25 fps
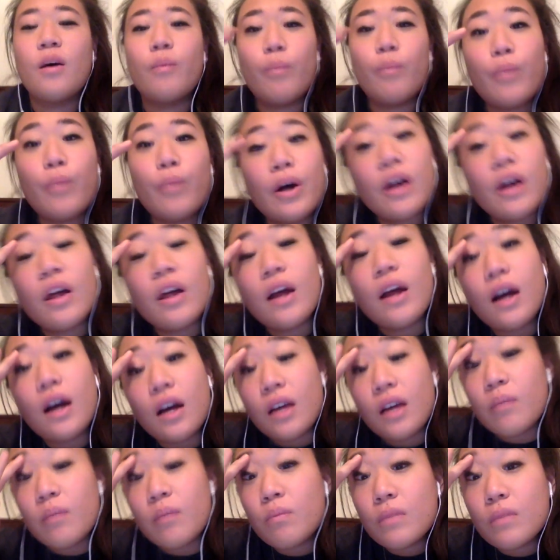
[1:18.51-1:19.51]
but
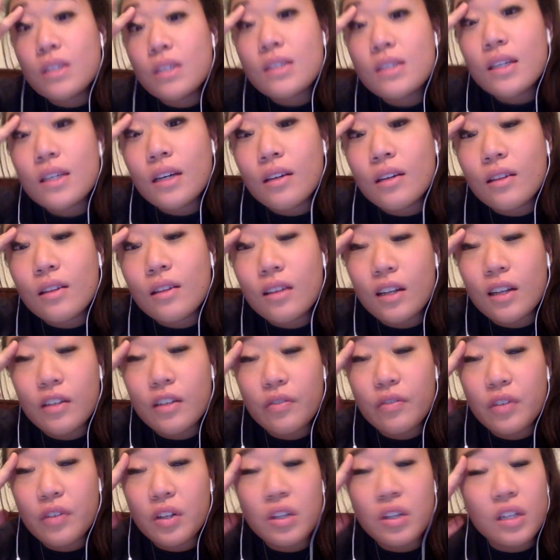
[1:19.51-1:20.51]
I'm missing a lot
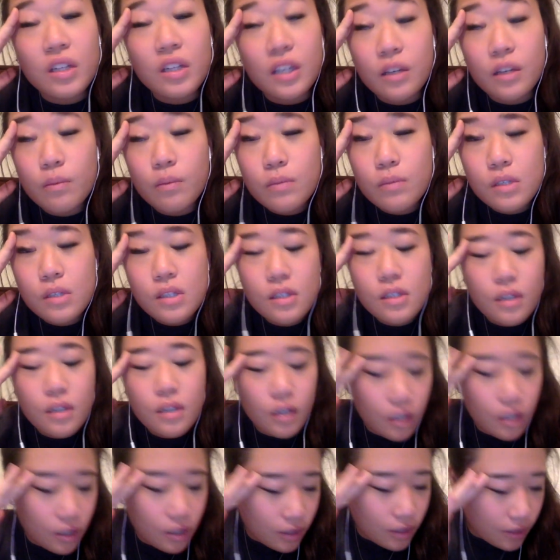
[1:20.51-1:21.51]
of clips
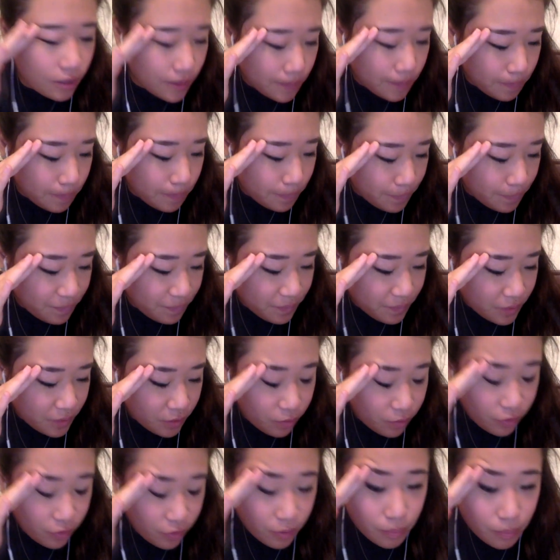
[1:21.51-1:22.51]
from
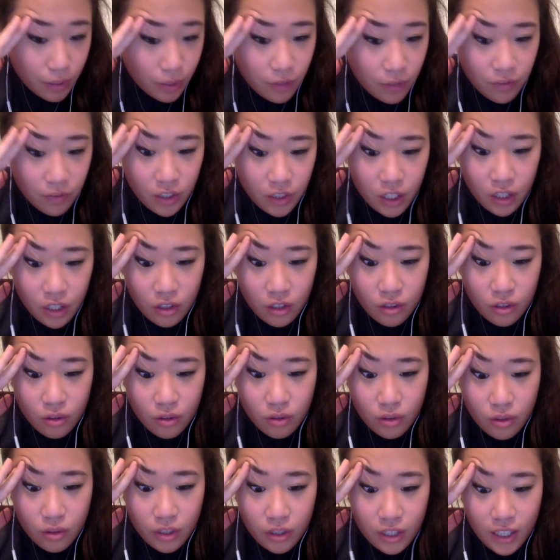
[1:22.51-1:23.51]
my
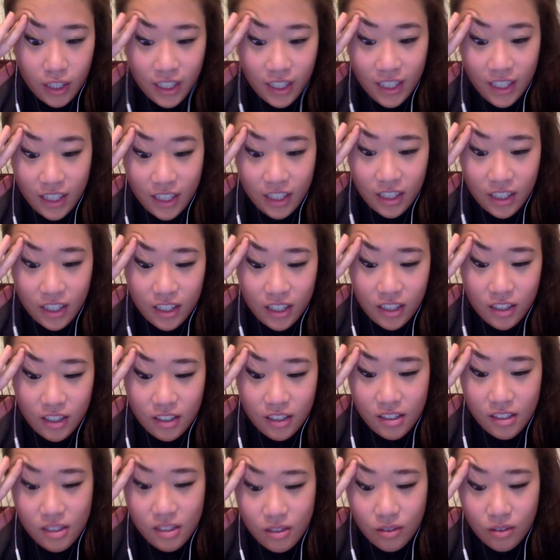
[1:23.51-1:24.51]
video,
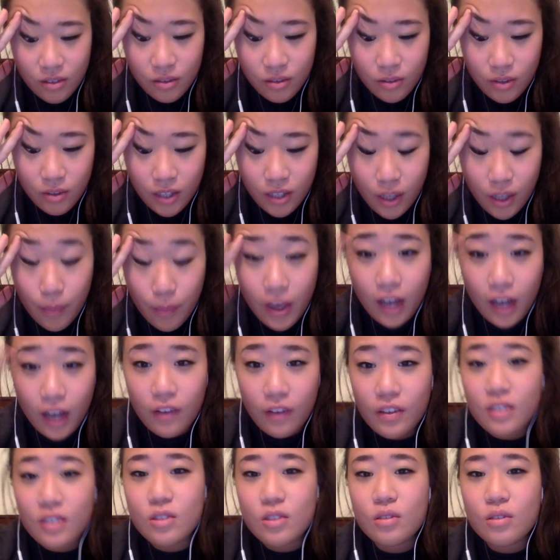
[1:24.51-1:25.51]
and so I'm
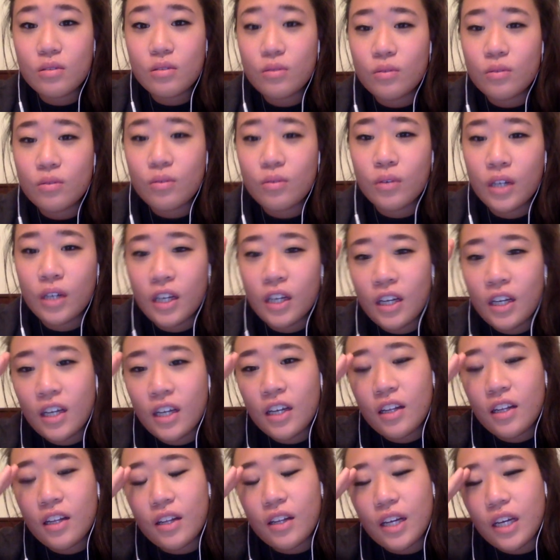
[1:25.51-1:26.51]
having to
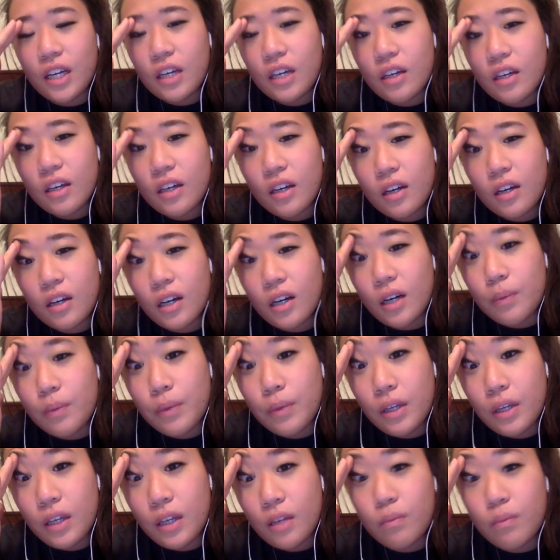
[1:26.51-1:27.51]
like
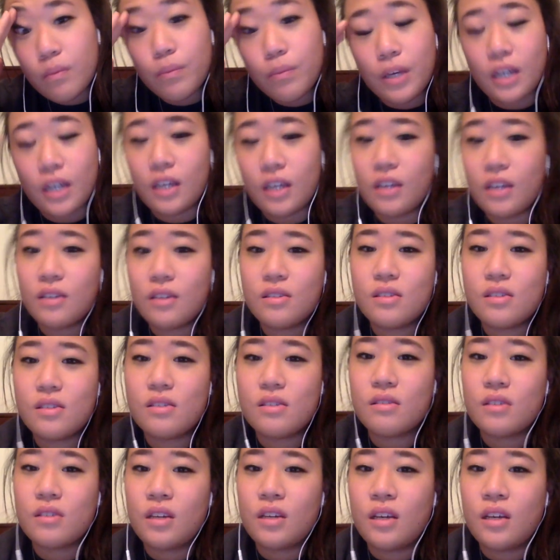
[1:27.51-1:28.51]
copy and paste